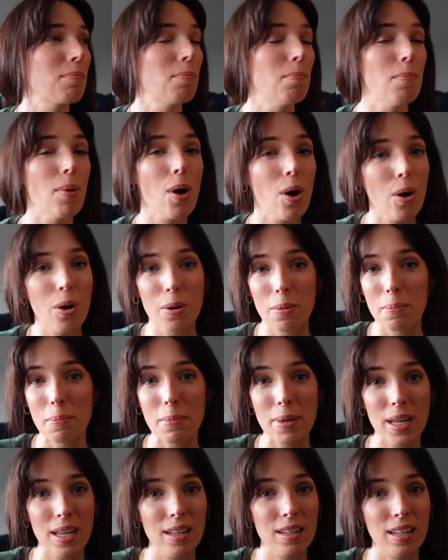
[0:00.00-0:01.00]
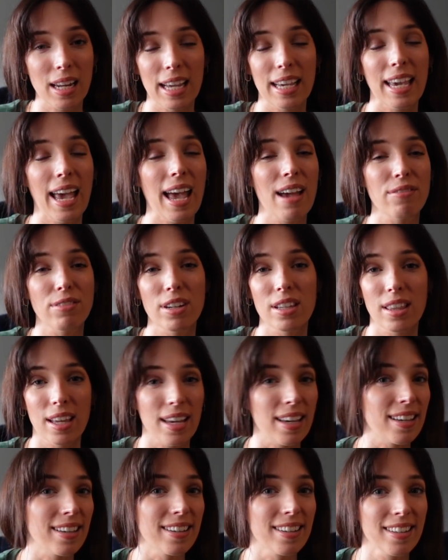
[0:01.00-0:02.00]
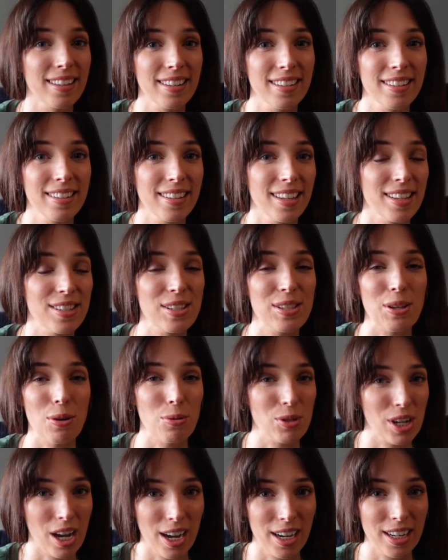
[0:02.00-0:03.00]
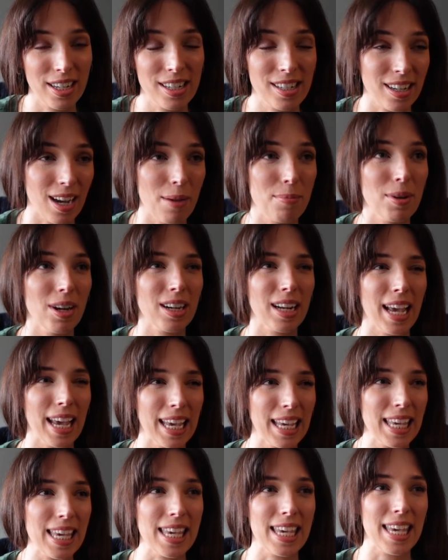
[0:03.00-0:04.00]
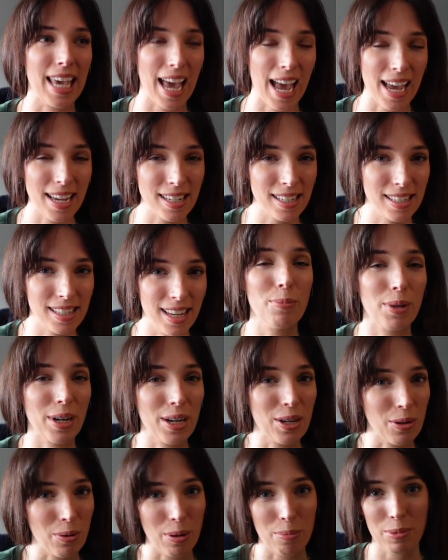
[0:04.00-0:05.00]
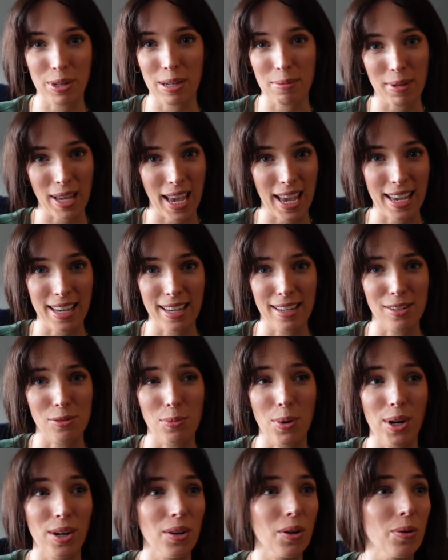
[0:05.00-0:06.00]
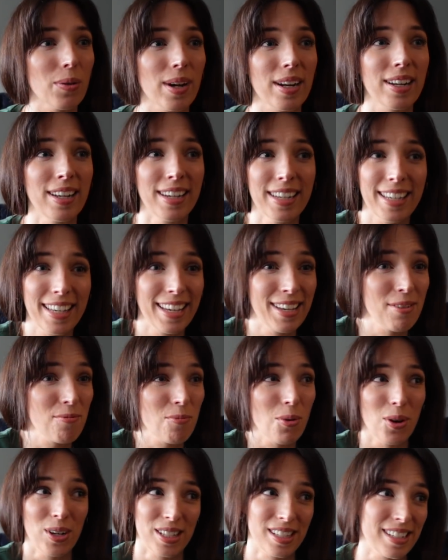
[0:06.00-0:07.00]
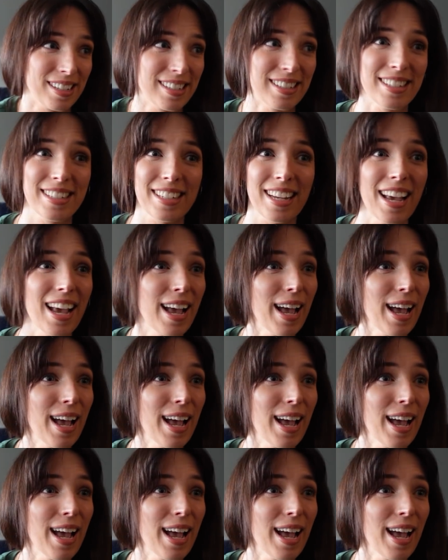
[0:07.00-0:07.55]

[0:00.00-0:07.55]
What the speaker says: bum, like everything is so tired. I'm not achy yet, but I know I'm going to be achy tomorrow and like it wasn't.